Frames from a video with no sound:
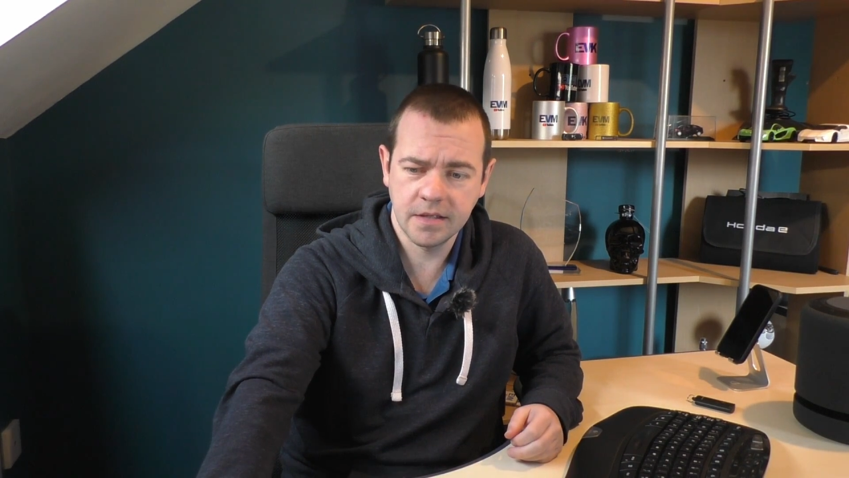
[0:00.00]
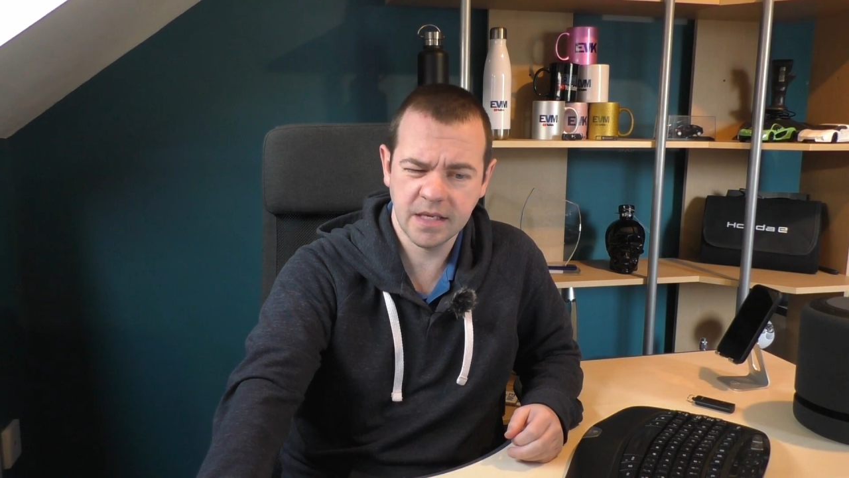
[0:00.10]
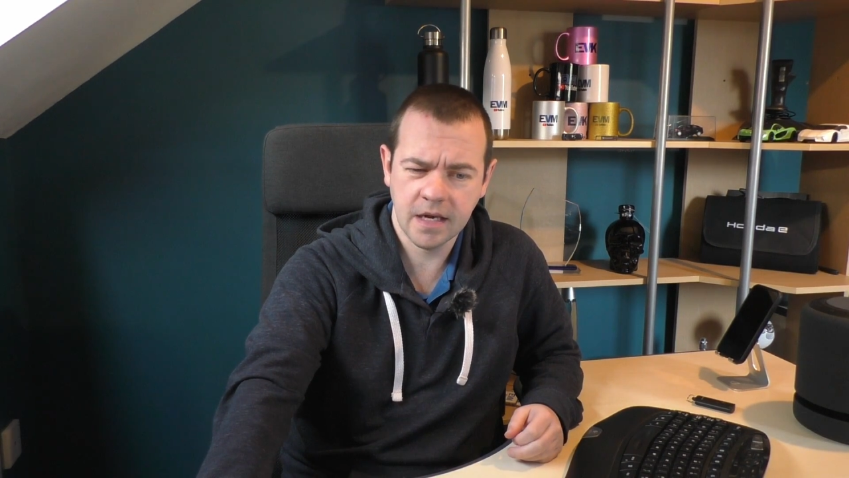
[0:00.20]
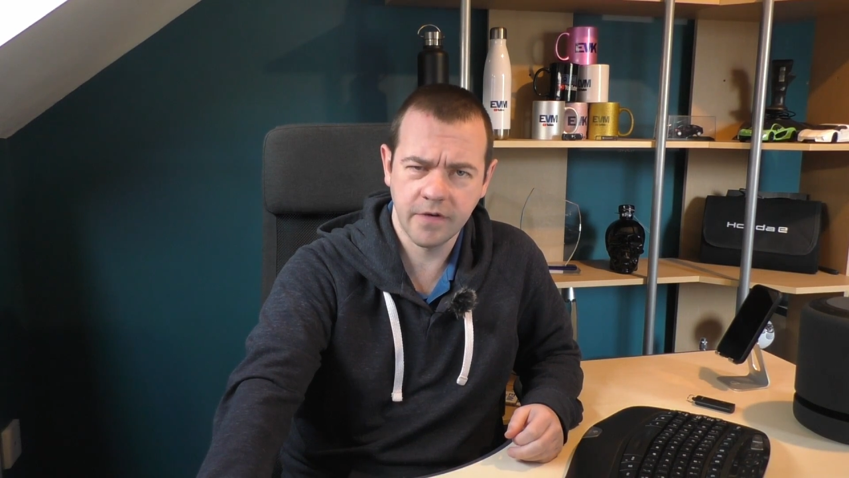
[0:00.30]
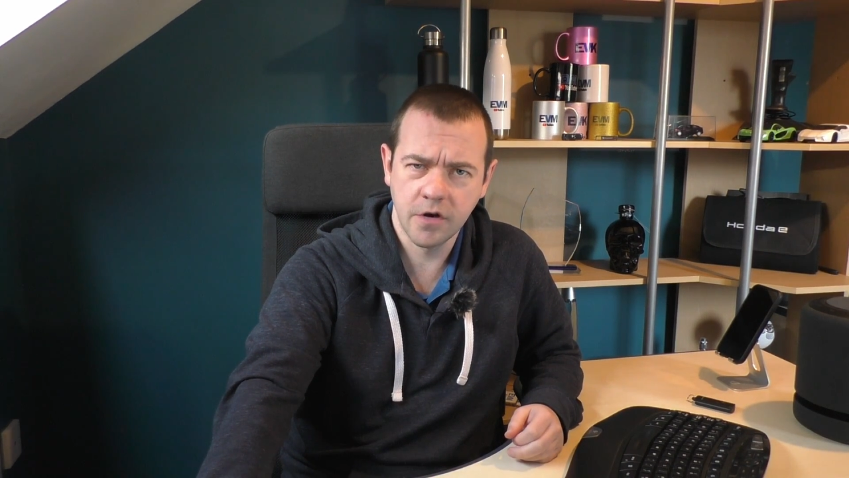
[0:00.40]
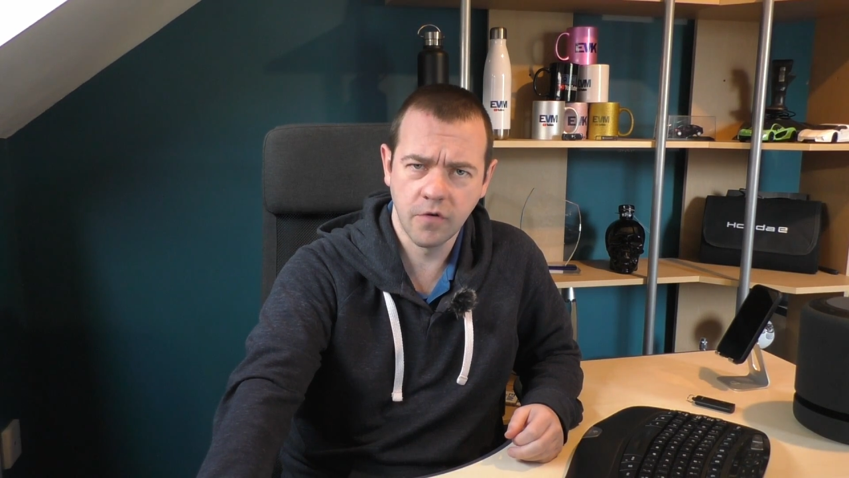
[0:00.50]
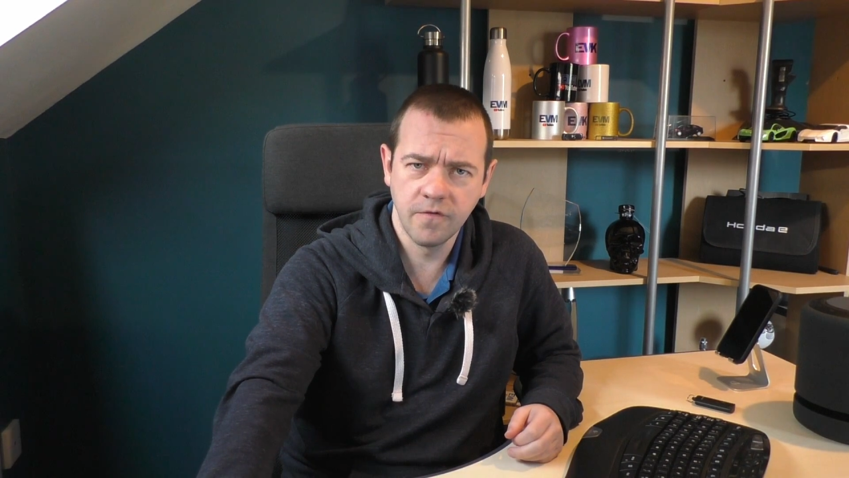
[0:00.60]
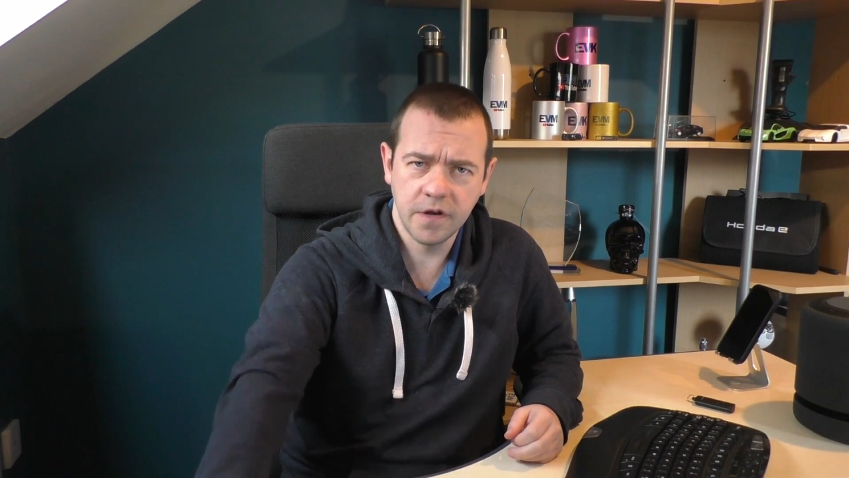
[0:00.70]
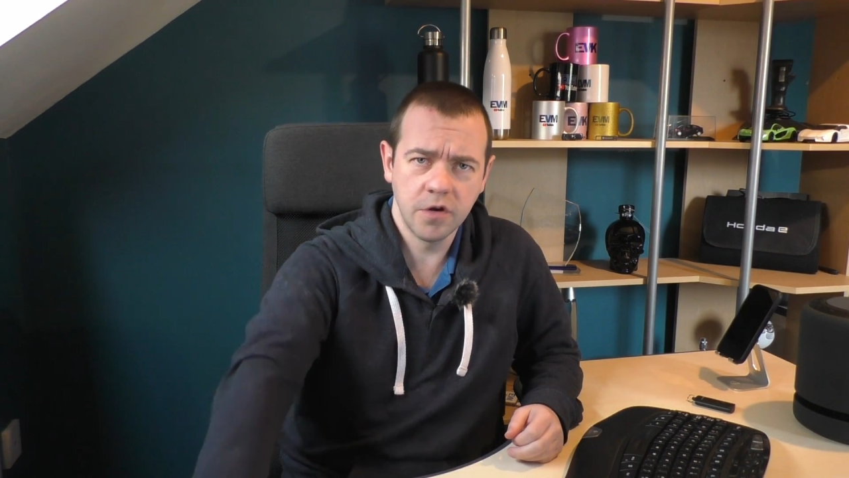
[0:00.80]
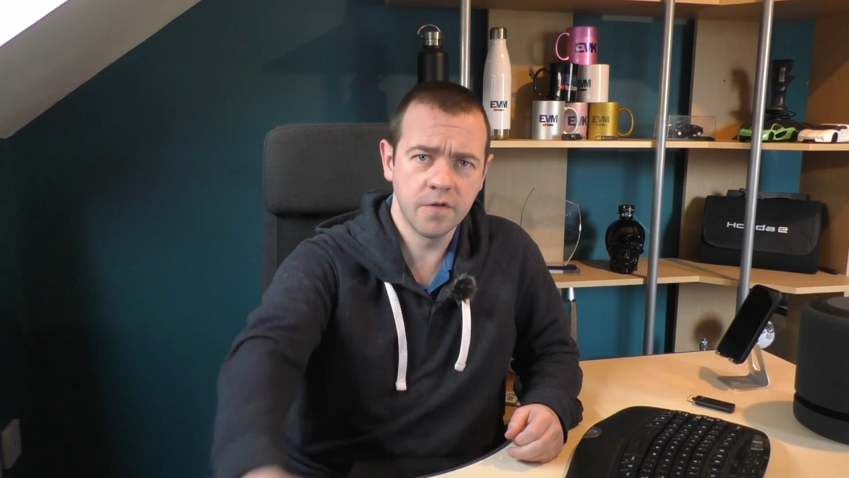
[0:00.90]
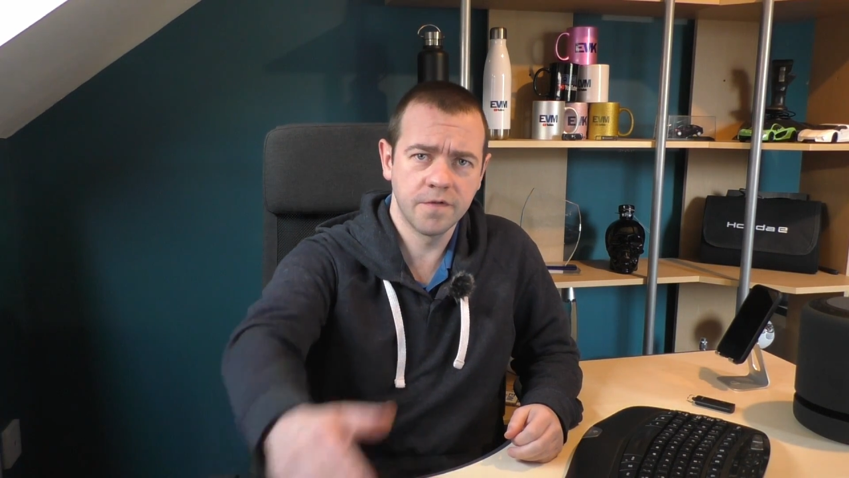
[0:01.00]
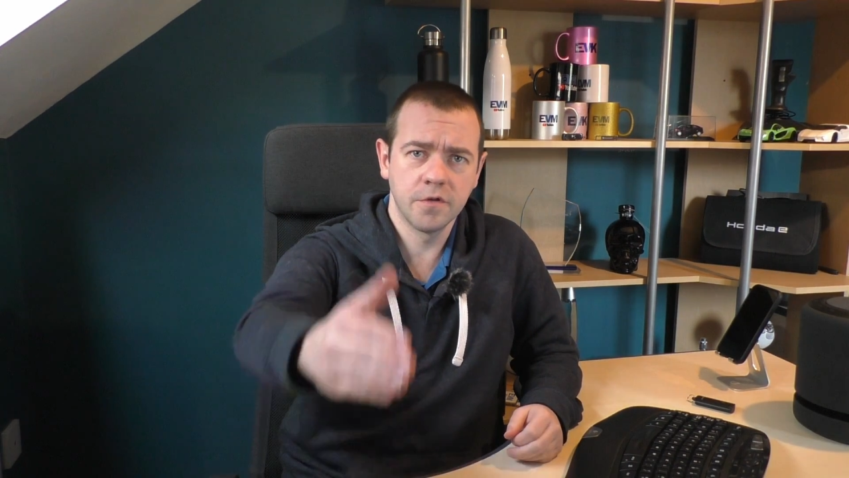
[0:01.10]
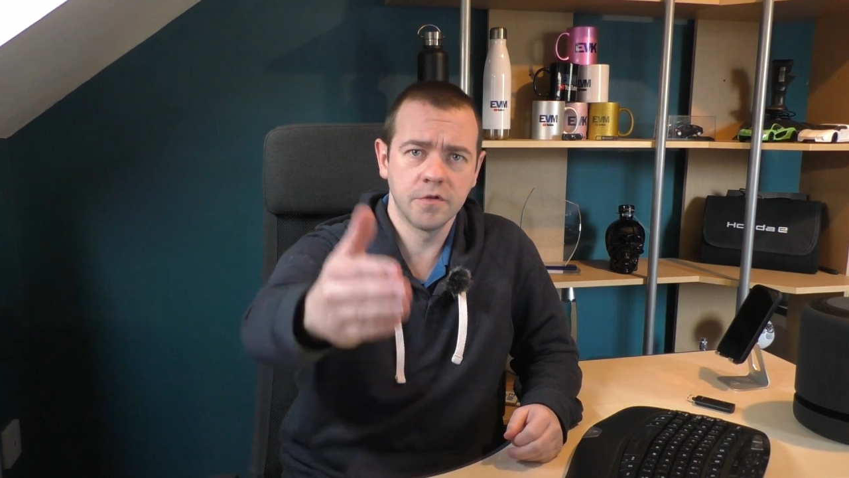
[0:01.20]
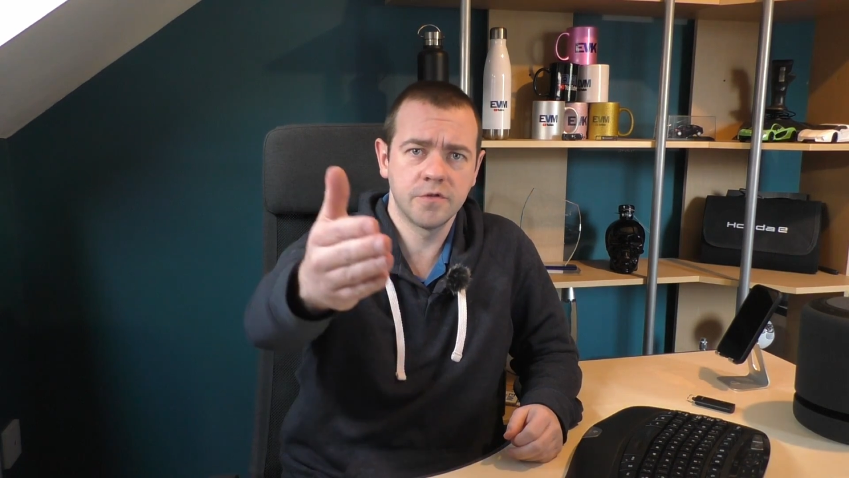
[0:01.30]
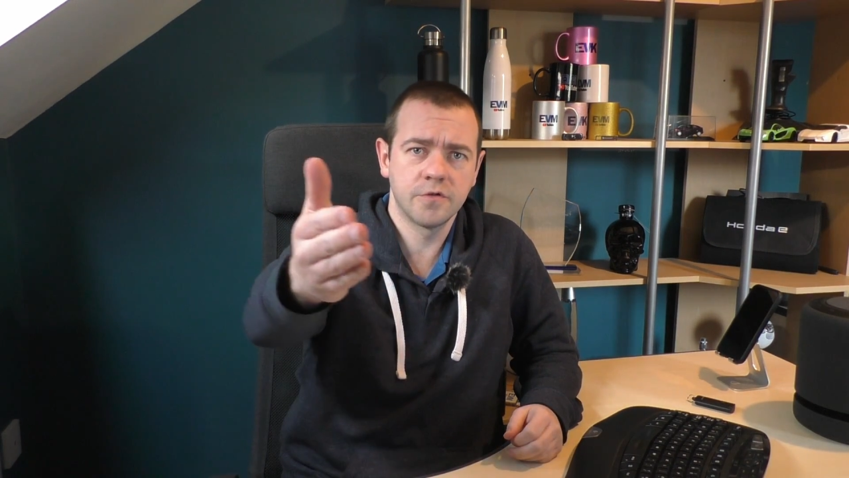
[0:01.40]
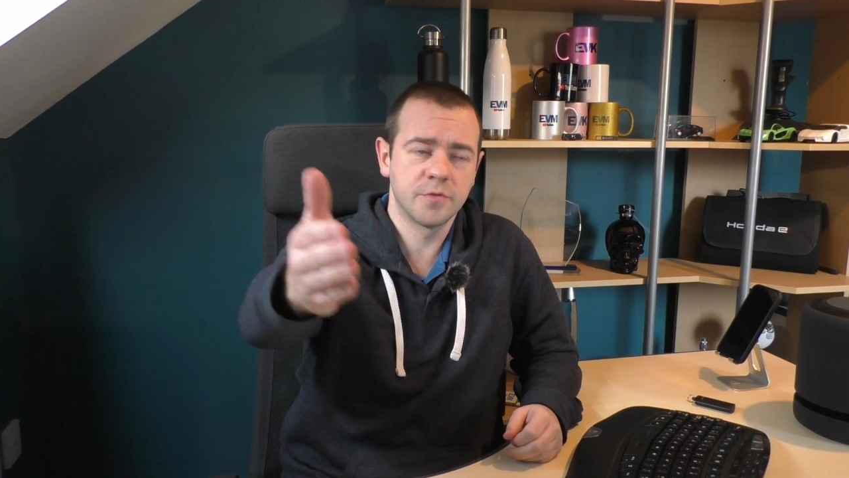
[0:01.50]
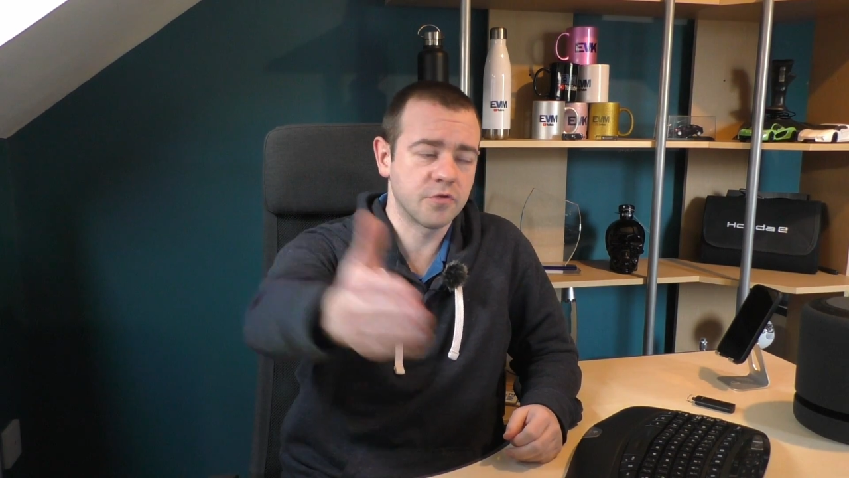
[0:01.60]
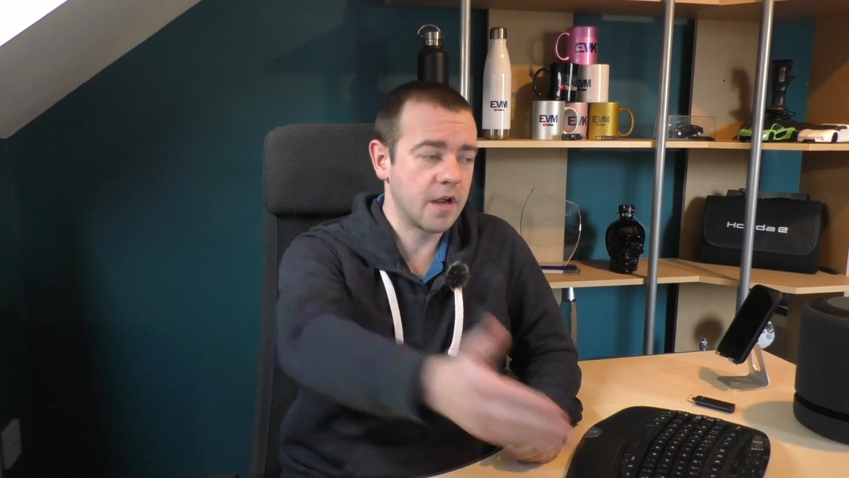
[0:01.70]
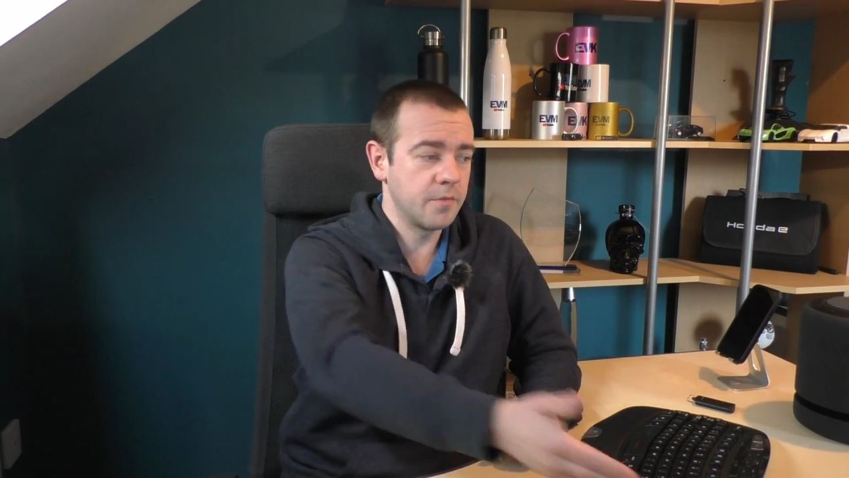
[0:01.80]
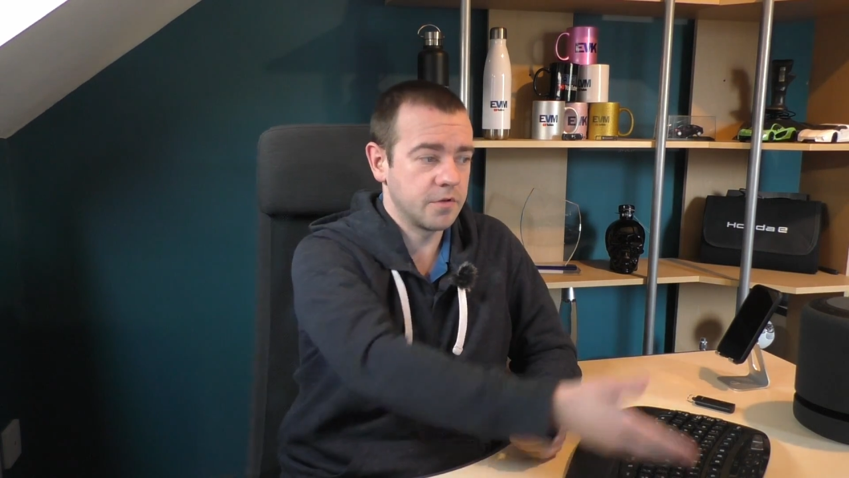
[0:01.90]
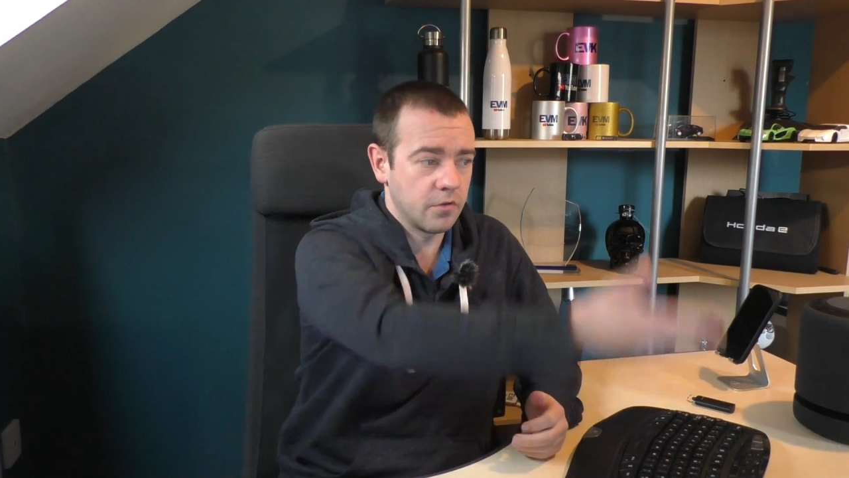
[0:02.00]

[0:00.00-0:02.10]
it's kind of a non-video for those subscribers